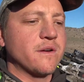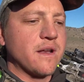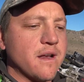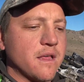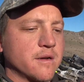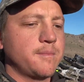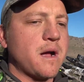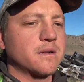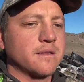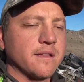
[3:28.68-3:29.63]
Another
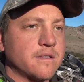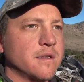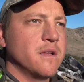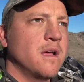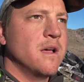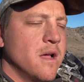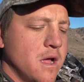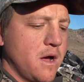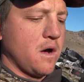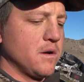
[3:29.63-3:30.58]
buck that's
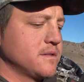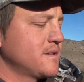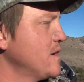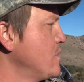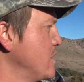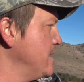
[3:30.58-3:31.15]
also